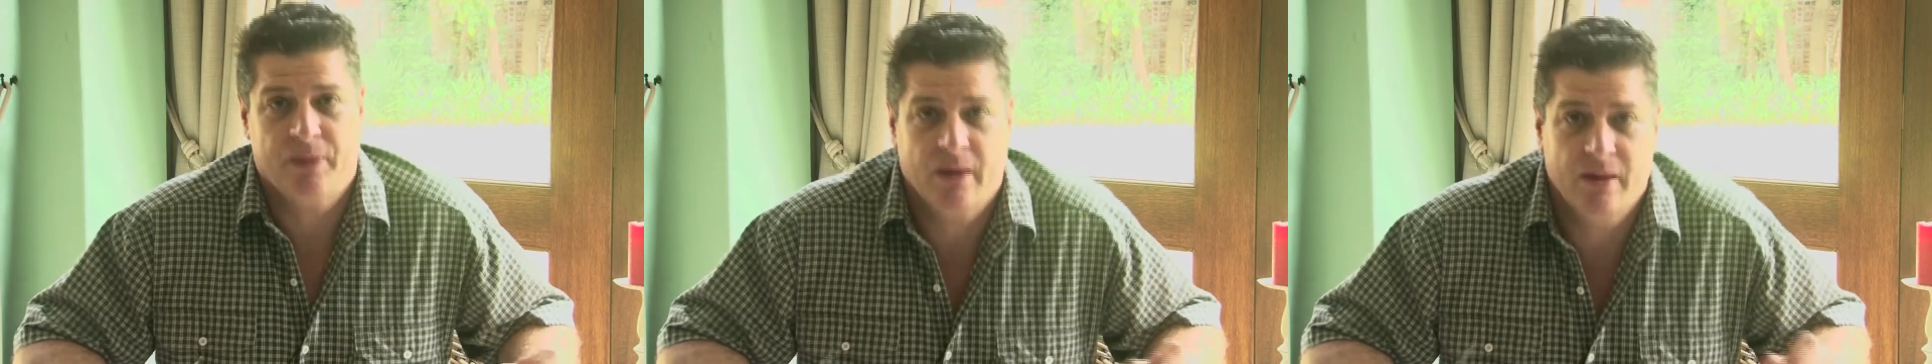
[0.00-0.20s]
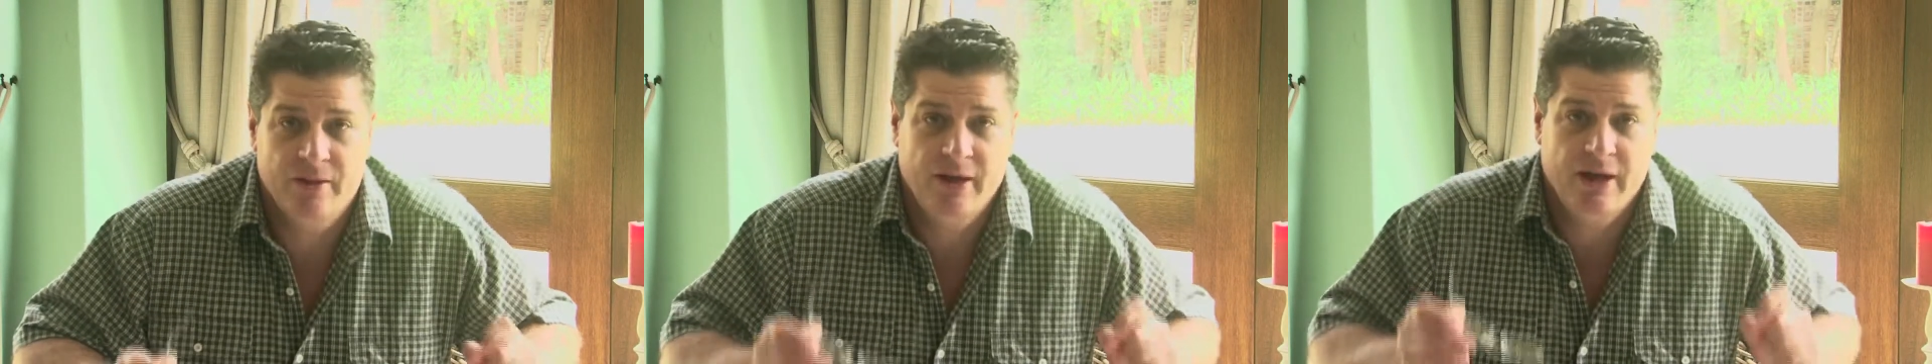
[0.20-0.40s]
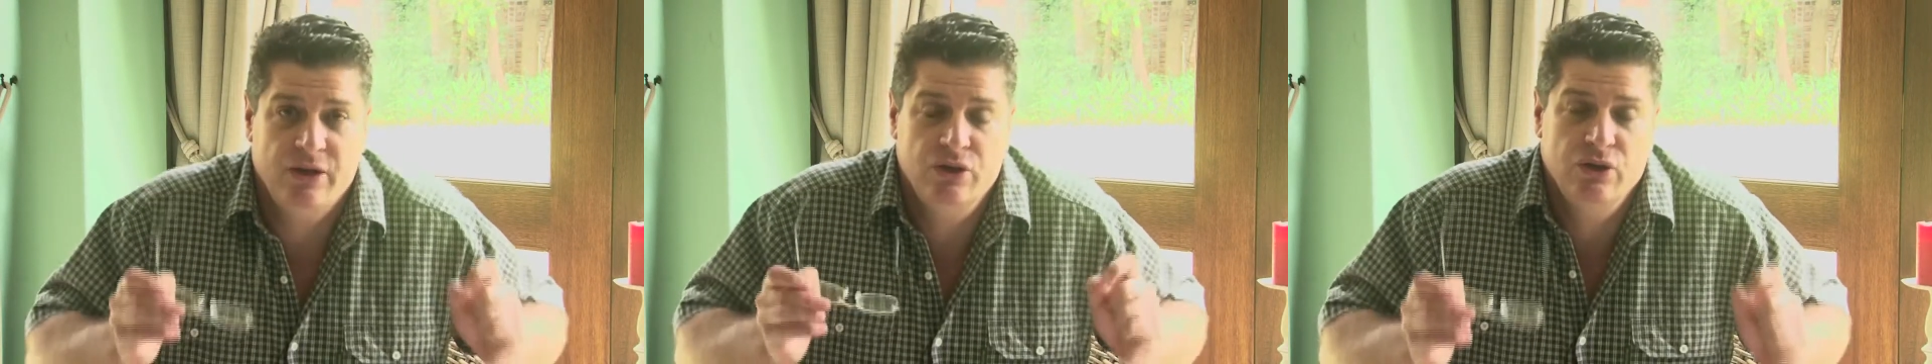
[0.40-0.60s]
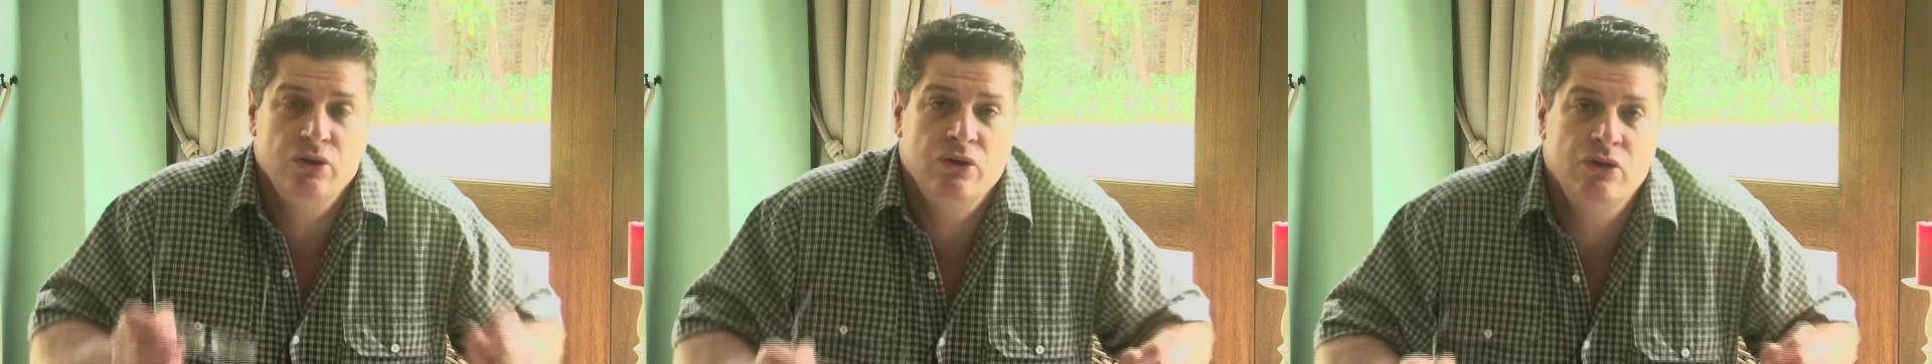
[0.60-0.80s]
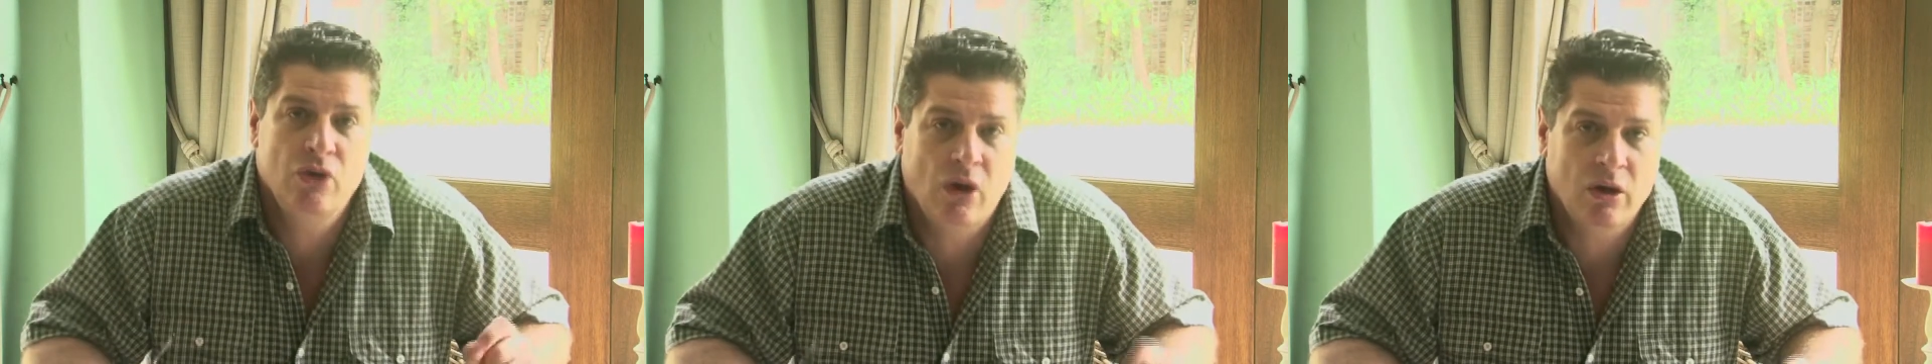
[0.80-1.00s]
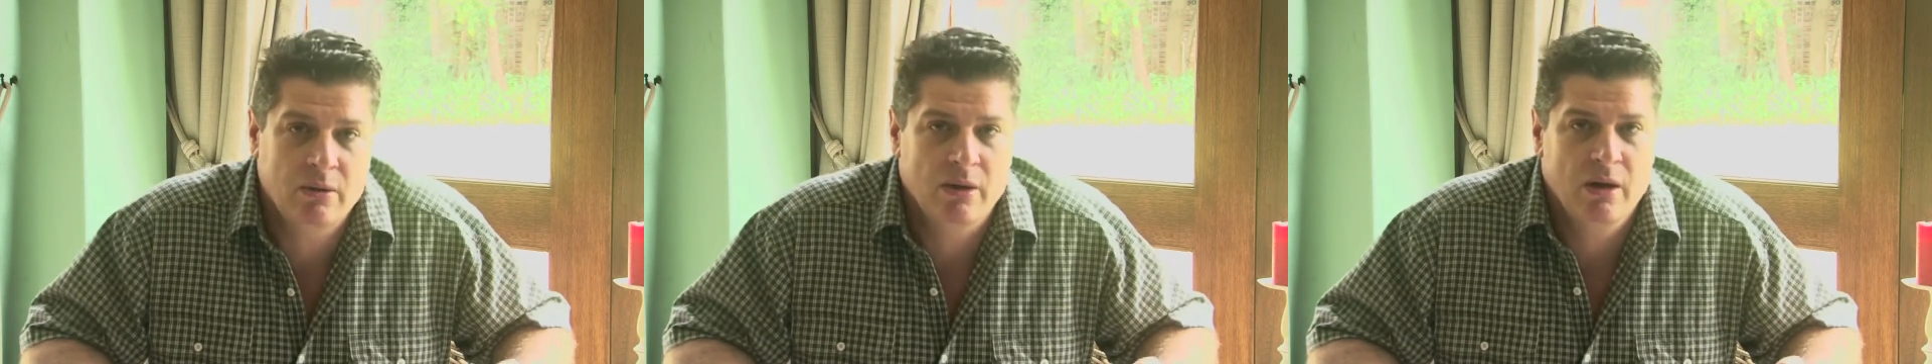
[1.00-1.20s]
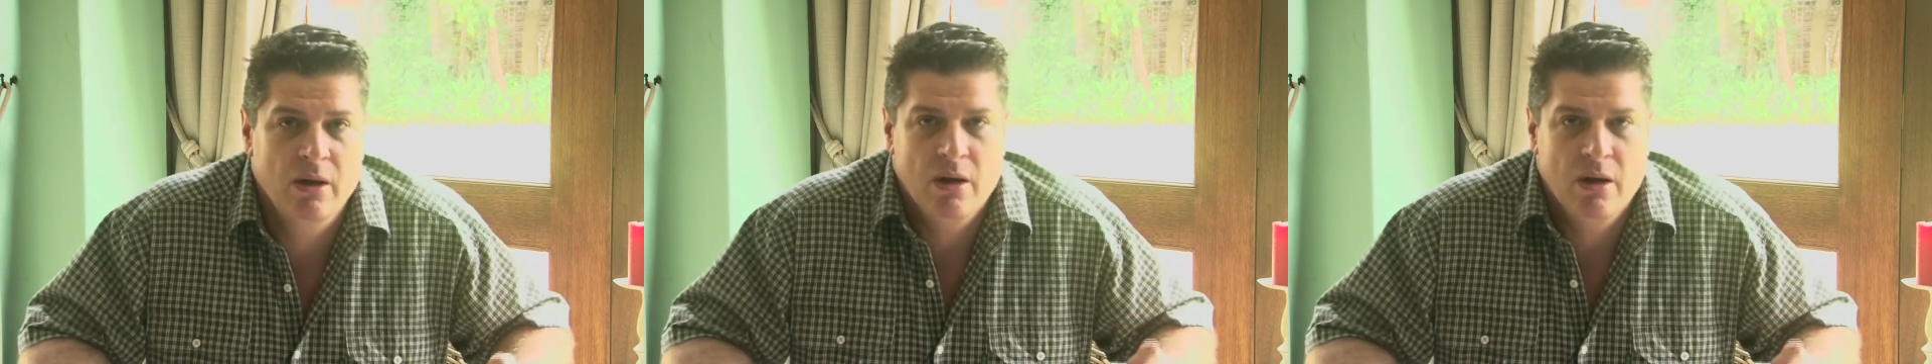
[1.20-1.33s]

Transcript: They do not